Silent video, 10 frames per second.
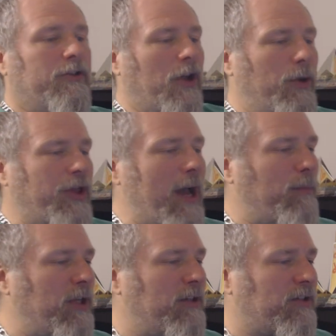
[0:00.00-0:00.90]
So with
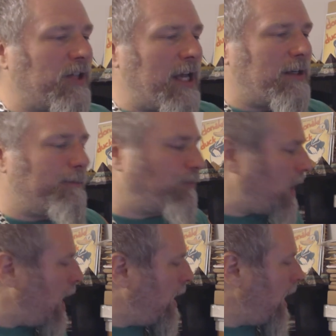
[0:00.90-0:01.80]
that being said,
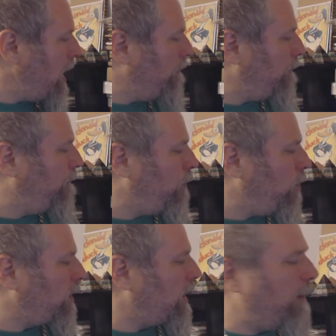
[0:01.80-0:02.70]
I have
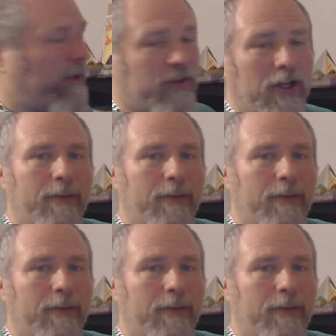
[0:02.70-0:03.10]
four comics